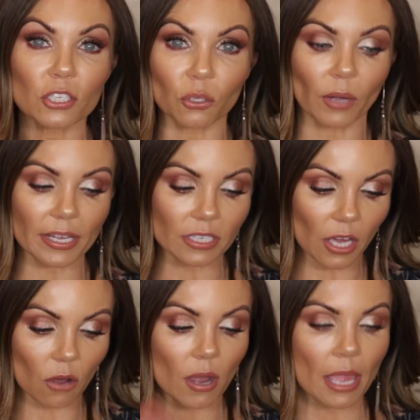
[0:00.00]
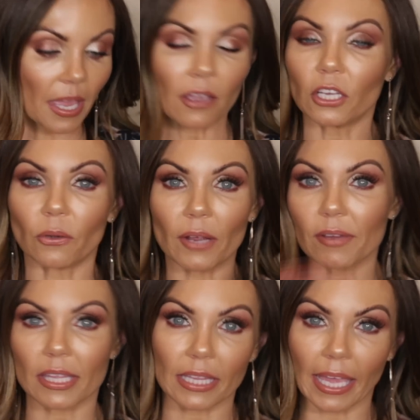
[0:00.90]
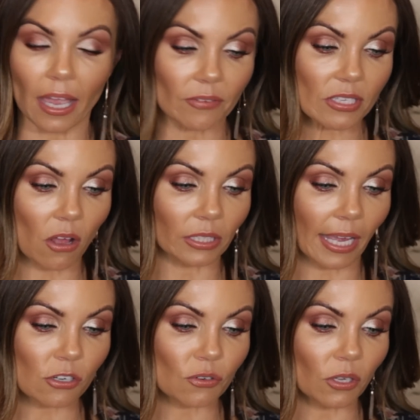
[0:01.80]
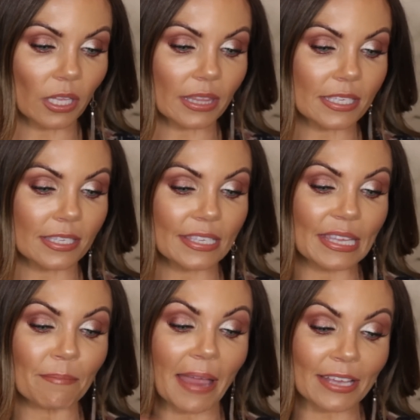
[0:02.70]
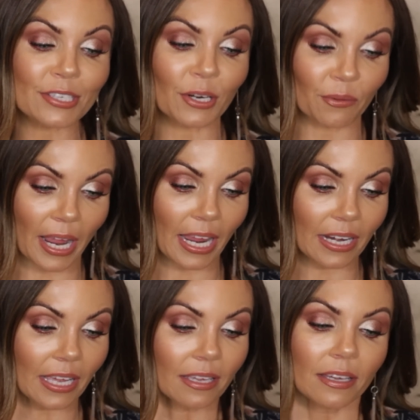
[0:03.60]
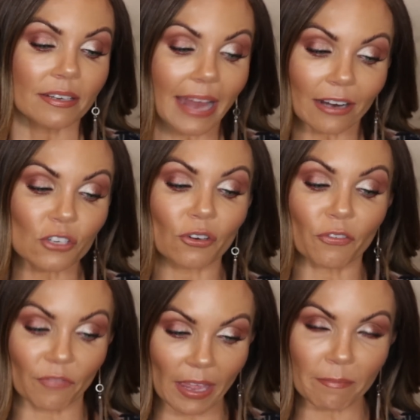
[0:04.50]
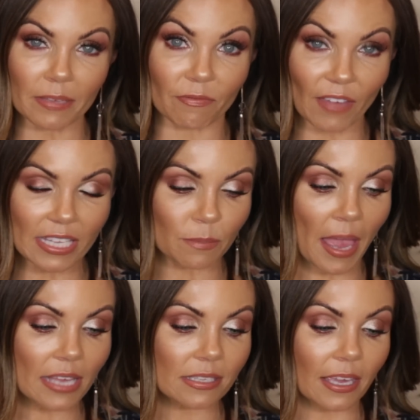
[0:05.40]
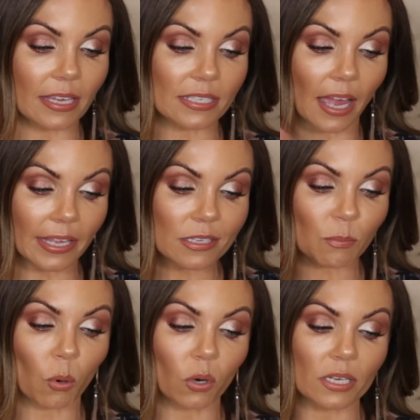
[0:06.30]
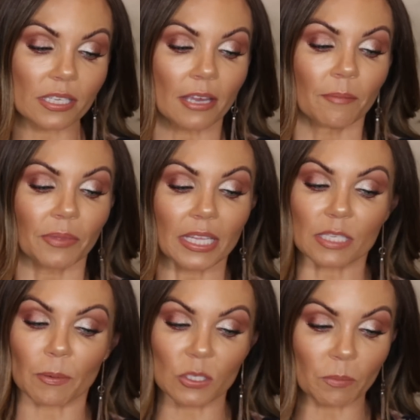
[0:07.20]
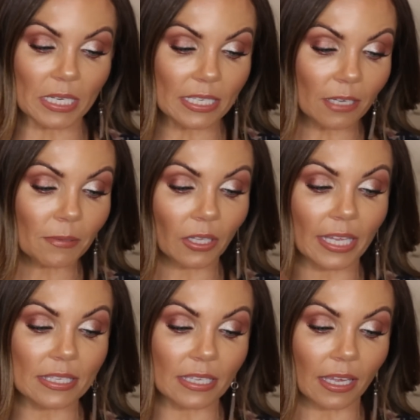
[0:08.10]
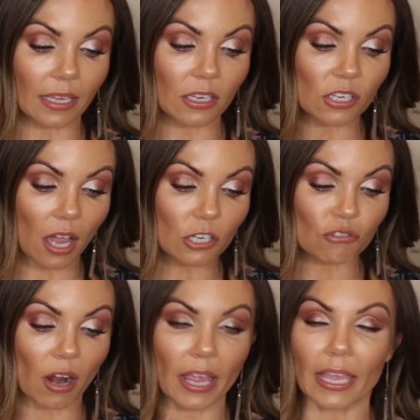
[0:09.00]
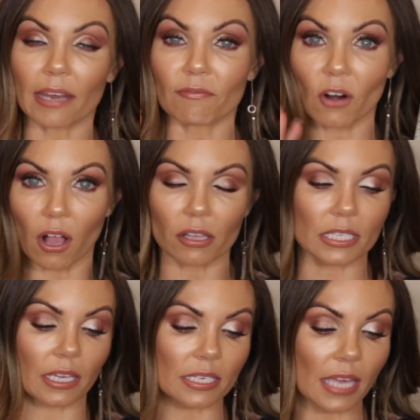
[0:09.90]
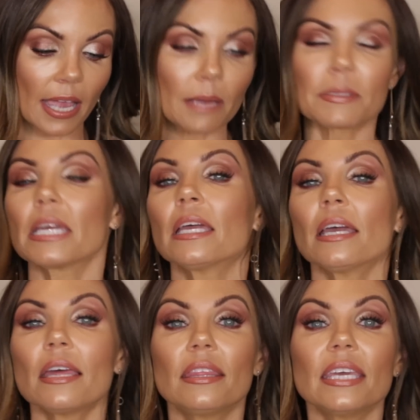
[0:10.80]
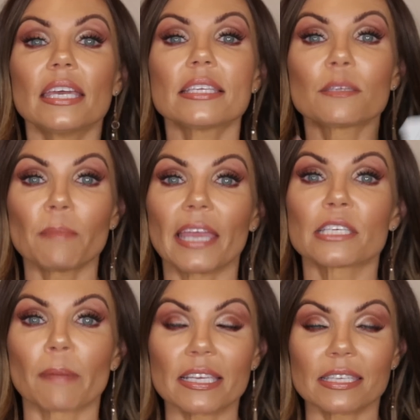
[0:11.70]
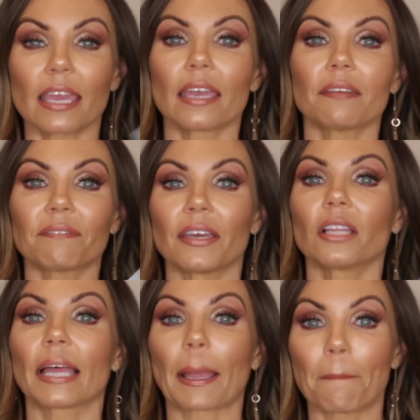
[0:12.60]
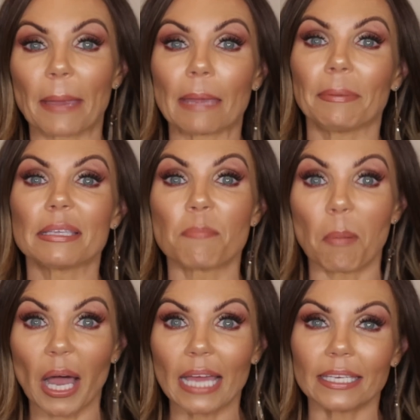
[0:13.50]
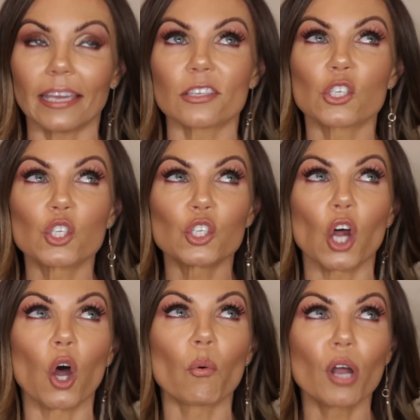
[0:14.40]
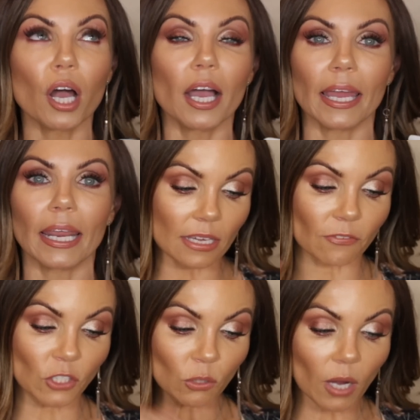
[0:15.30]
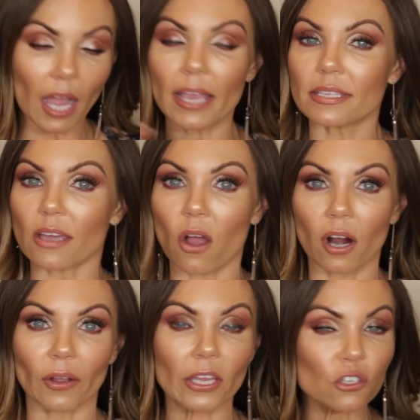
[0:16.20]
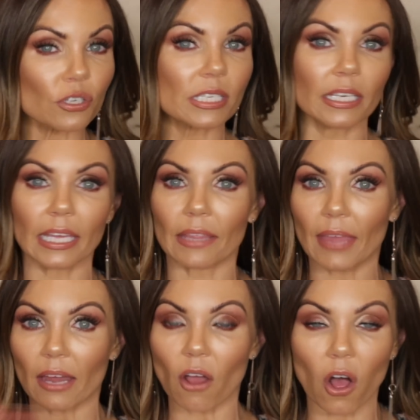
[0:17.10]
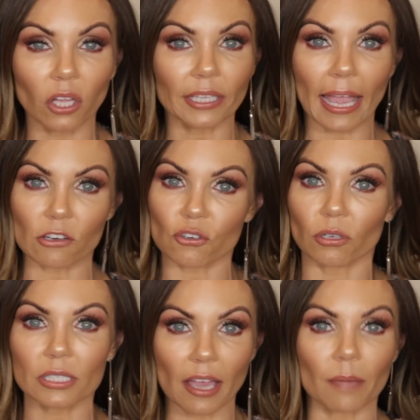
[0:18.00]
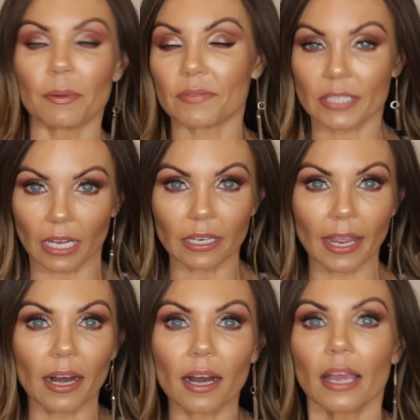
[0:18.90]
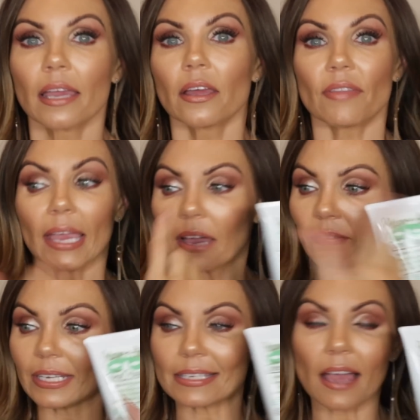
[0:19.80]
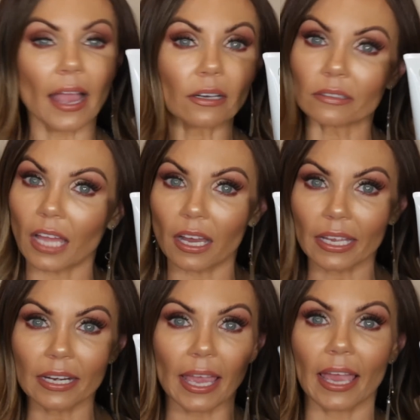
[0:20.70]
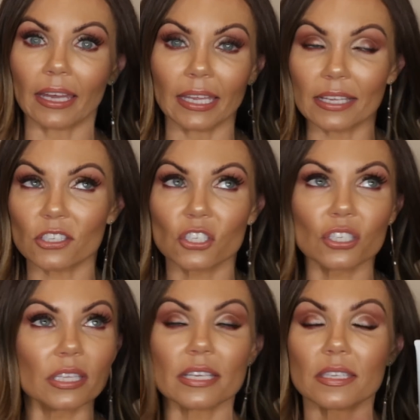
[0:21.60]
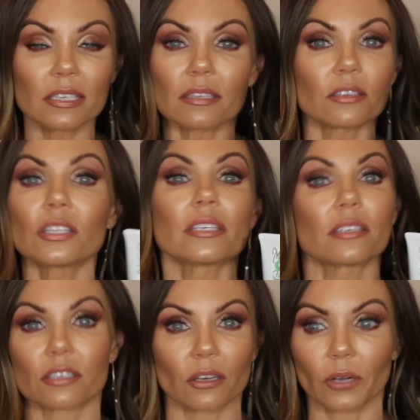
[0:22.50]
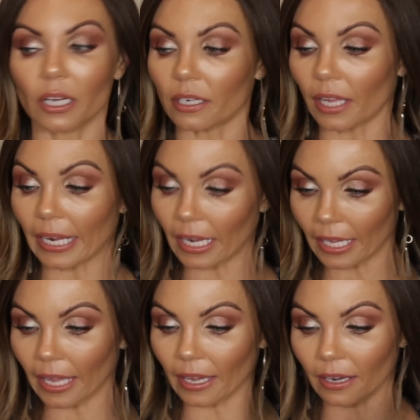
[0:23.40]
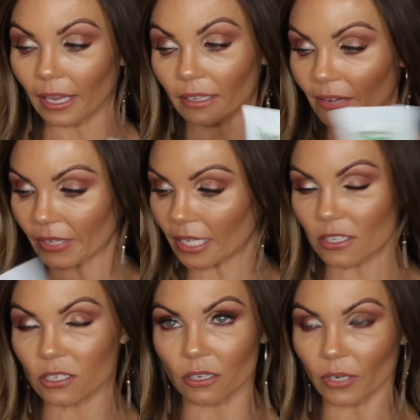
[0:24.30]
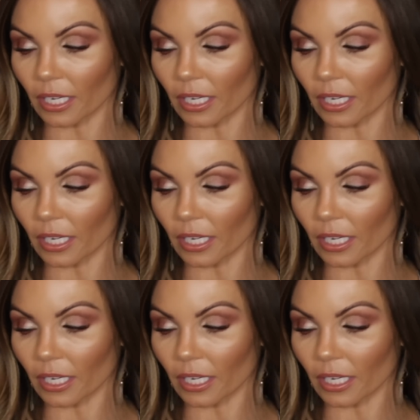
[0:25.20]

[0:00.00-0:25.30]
so you guys know. Uh, you know, everything they have is all natural. This is the Masquerade Natural Face Mask. It tightens pores. It's supposed to be deep cleansing, non-drying, and for all skin types. This makes my skin feel like a baby's butt. It's so good. If you guys are interested in that all natural type of skincare, they have an entire line and it's this is this is so good like I can't I love it it's so